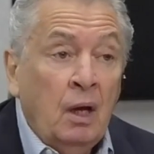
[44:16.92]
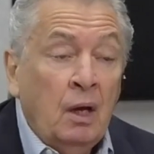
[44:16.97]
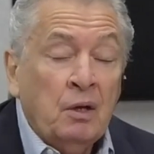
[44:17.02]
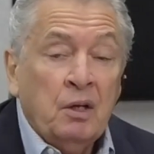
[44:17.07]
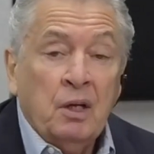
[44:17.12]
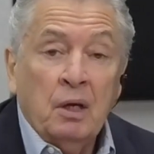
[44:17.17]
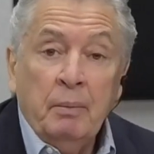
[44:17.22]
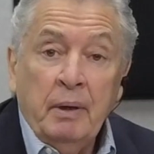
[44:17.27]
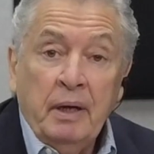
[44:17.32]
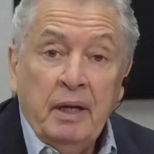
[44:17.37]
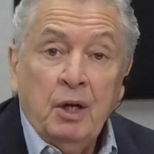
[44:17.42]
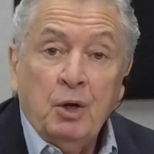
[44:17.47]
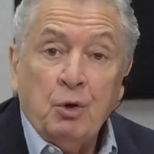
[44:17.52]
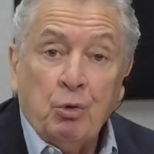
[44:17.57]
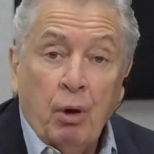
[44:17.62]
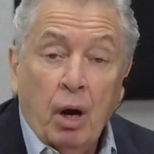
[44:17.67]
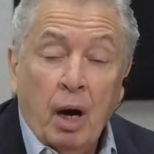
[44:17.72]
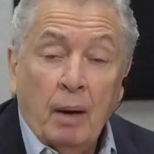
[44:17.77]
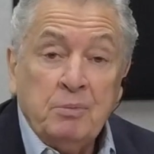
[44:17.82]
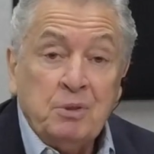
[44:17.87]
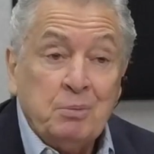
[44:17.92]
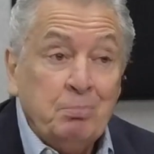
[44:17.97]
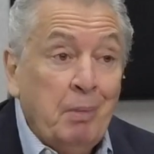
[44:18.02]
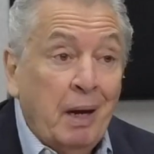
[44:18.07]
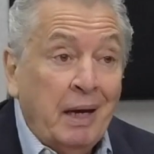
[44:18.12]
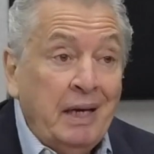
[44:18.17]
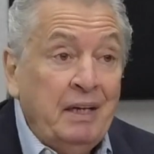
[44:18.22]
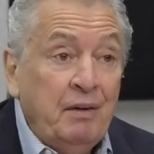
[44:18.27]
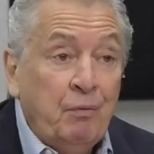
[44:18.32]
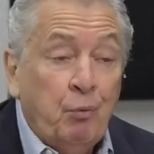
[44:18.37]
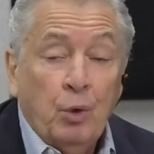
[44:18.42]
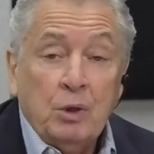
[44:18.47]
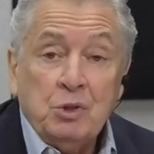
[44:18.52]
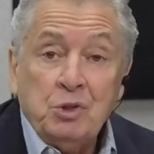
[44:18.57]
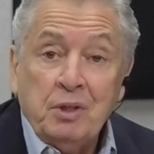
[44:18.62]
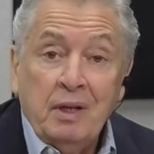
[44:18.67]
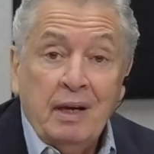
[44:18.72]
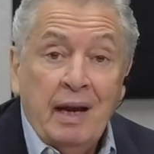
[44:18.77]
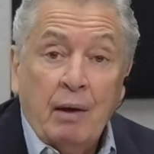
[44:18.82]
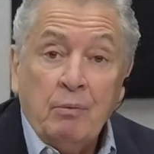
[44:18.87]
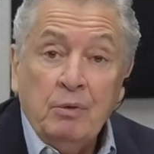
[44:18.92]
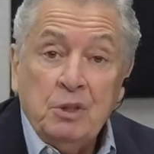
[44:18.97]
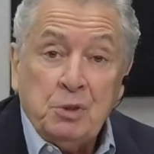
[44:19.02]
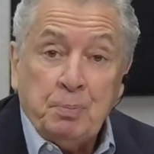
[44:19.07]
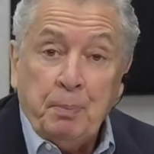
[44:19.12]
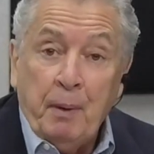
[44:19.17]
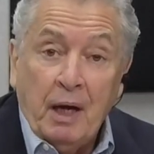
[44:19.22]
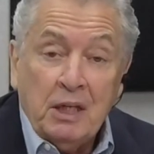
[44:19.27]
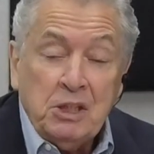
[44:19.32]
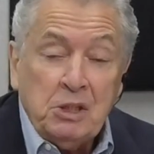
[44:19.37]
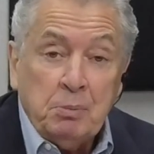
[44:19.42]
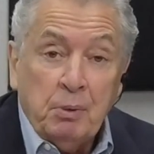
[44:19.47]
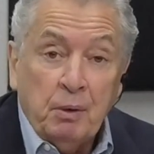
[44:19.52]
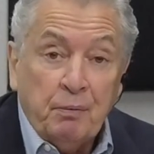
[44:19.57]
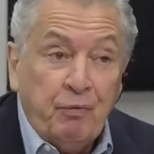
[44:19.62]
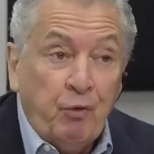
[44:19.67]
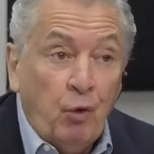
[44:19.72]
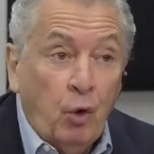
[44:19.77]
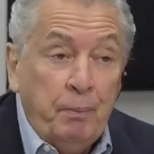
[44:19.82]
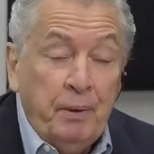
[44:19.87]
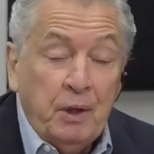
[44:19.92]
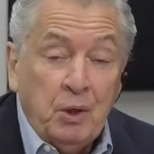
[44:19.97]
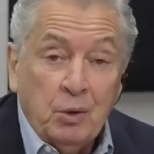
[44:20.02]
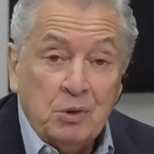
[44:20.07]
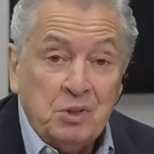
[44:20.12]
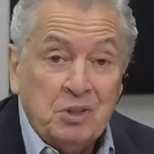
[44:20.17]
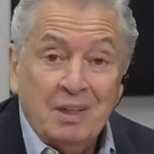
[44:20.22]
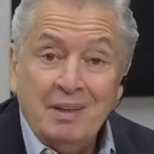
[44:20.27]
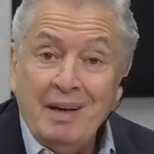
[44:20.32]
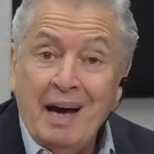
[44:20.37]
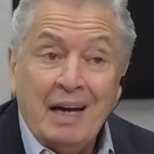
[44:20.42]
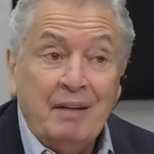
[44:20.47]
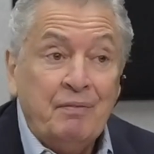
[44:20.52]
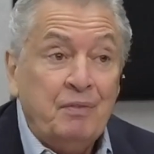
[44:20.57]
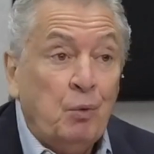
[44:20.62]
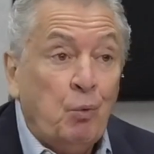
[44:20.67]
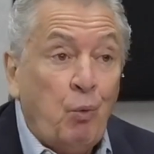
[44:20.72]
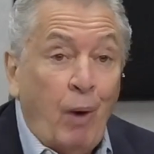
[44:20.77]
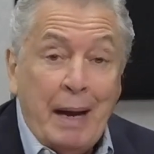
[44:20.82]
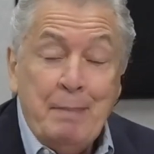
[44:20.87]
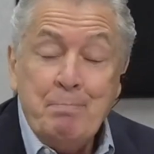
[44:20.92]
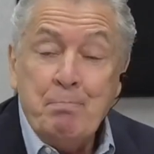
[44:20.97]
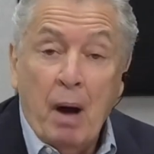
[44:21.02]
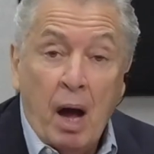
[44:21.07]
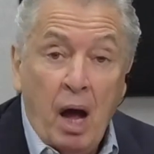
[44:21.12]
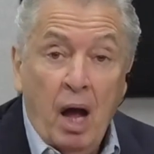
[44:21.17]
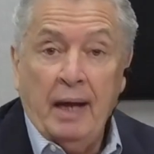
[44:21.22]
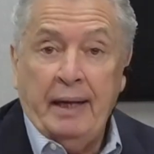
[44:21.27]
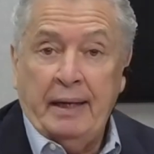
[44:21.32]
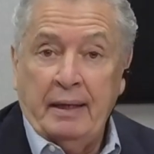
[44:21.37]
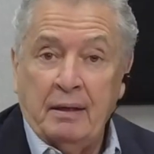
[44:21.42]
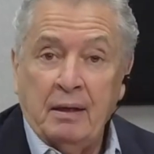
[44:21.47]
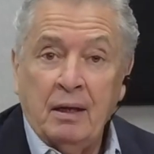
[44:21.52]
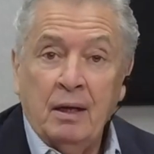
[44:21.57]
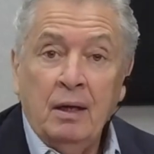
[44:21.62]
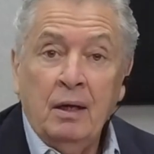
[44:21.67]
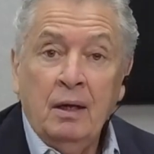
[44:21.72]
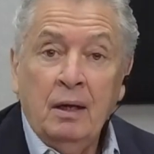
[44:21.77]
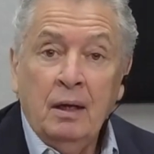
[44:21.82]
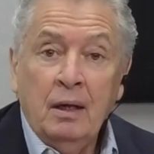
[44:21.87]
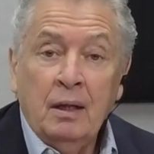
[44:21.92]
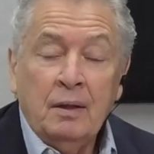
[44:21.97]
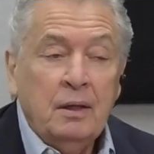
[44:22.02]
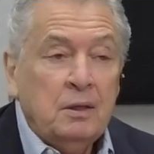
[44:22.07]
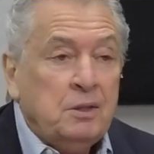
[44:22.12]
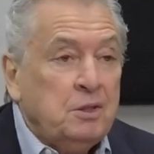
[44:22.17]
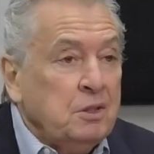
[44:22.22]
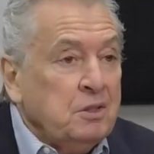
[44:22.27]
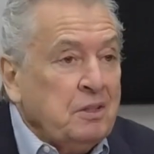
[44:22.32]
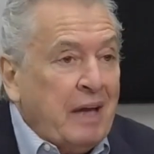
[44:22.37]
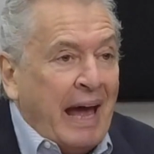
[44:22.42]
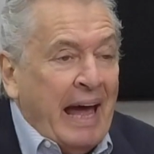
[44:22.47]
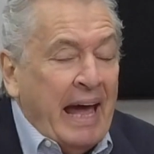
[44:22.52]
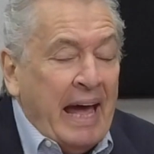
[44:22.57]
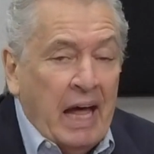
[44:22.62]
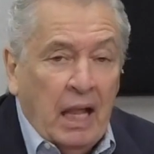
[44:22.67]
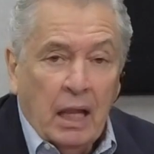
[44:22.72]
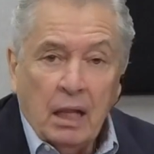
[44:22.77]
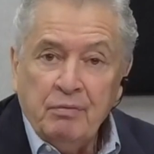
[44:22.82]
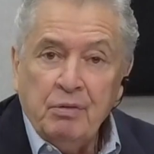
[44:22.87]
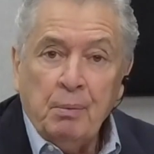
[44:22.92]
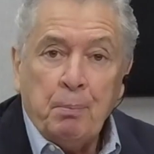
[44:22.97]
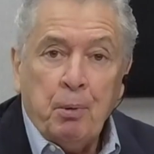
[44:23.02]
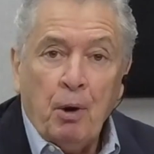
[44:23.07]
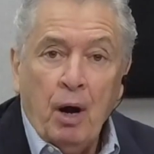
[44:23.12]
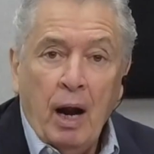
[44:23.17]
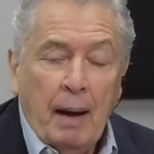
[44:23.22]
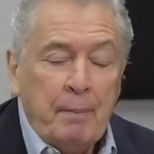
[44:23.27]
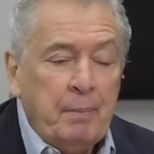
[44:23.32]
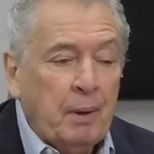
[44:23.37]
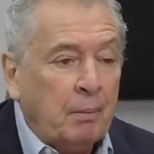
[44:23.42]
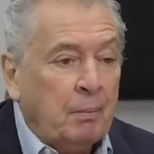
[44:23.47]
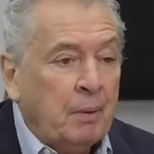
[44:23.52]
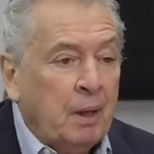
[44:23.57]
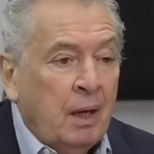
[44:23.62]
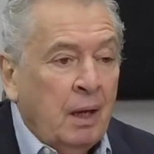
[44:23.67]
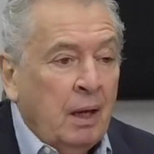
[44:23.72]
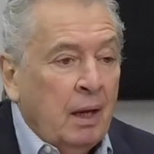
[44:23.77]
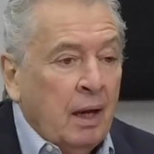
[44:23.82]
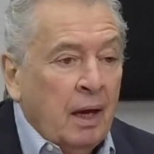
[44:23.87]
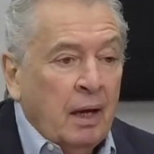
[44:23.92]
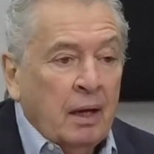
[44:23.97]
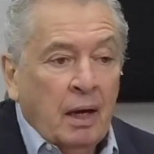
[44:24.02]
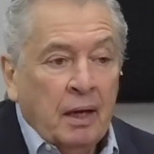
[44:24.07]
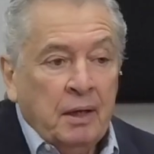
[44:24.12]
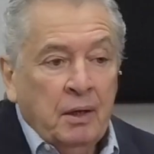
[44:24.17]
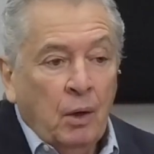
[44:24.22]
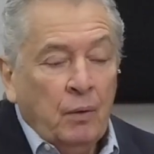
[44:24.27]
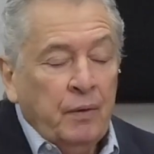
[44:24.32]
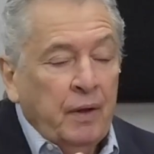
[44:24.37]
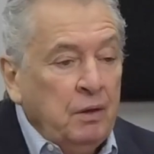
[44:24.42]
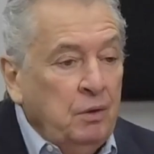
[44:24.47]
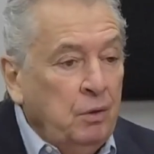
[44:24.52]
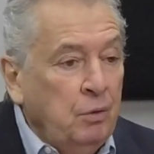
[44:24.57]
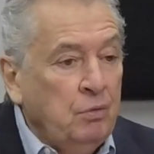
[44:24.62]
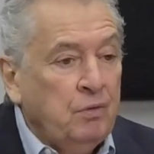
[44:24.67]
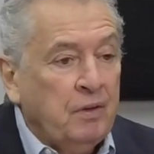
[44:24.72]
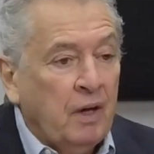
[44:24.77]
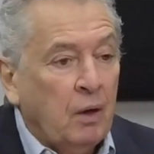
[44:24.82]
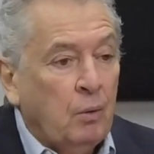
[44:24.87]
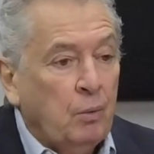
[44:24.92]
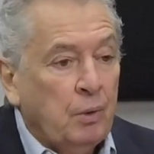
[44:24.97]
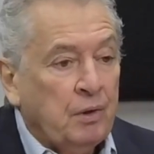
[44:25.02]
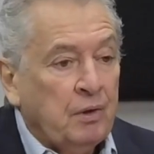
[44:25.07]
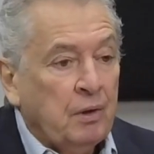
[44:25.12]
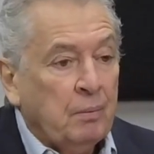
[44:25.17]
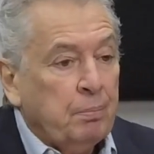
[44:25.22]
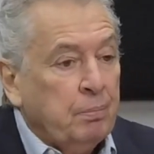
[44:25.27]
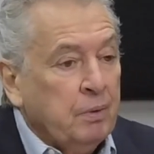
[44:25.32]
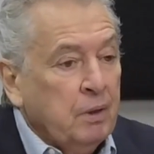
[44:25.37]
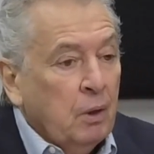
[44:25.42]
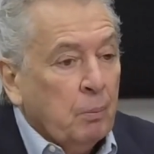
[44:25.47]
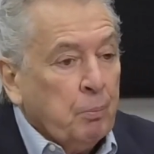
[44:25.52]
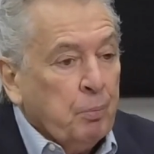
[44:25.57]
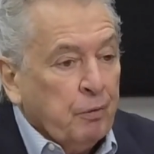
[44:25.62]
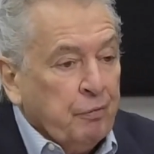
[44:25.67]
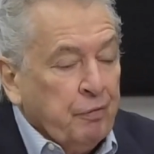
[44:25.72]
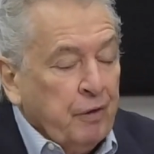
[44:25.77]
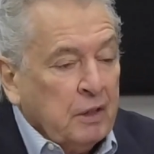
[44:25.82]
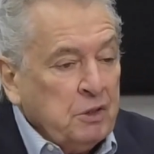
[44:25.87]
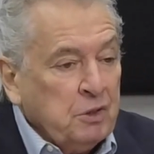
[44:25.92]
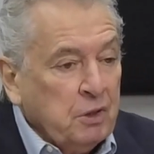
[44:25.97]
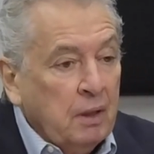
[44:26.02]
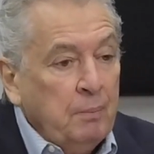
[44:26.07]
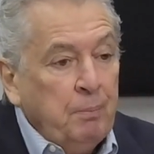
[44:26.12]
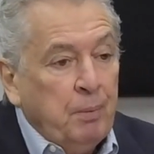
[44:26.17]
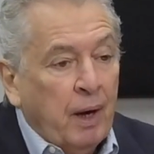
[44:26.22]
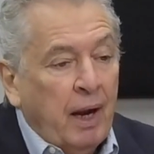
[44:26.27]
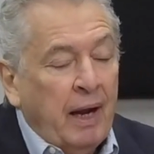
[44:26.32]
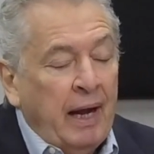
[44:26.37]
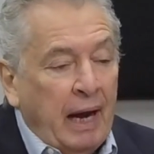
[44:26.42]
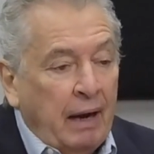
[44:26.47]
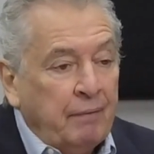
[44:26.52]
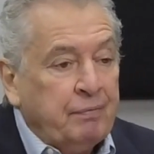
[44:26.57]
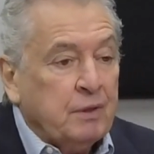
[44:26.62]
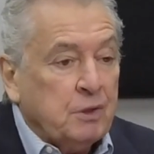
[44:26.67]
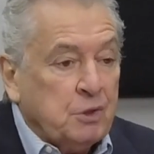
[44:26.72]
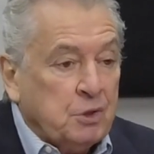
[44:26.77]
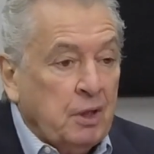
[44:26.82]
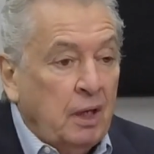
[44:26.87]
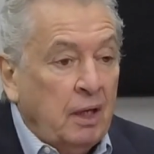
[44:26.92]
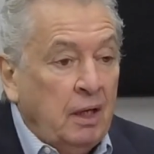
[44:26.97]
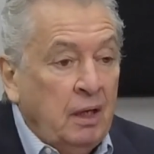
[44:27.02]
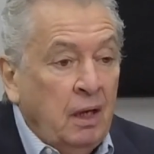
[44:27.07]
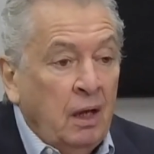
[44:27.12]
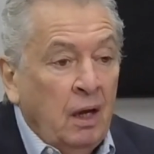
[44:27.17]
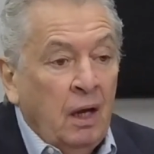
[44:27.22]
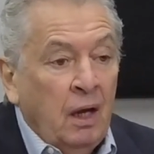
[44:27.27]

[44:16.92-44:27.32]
committing crimes, many of which they're not responsible for because they're not of the right mind. This is a hell of a problem, and I know that you dealt with it, you know, professionally. But I have to say,